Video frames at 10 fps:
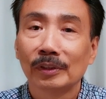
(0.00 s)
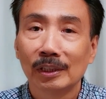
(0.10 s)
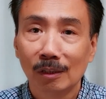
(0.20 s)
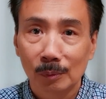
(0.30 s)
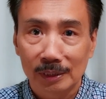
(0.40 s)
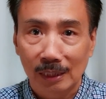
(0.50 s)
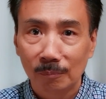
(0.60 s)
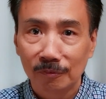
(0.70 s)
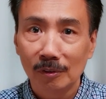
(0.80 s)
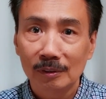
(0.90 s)
video was
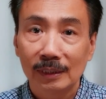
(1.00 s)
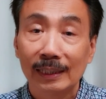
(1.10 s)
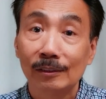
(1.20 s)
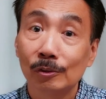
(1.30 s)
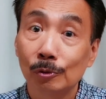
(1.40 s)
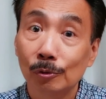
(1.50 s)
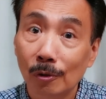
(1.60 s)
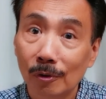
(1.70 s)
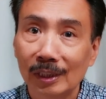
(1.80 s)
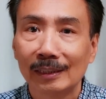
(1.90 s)
helpful and you
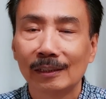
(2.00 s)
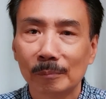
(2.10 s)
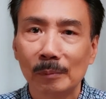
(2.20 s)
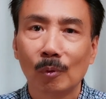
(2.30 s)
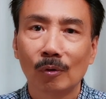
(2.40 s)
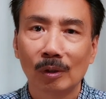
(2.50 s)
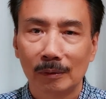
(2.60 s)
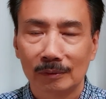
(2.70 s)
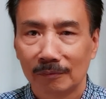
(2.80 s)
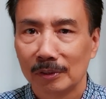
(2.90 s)
learned a little bit more
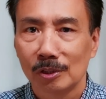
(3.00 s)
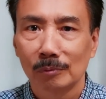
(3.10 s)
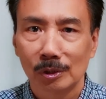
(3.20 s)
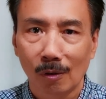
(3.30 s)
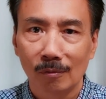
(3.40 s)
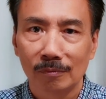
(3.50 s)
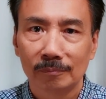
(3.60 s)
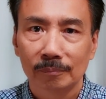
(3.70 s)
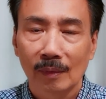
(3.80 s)
about DaVinci Resolve.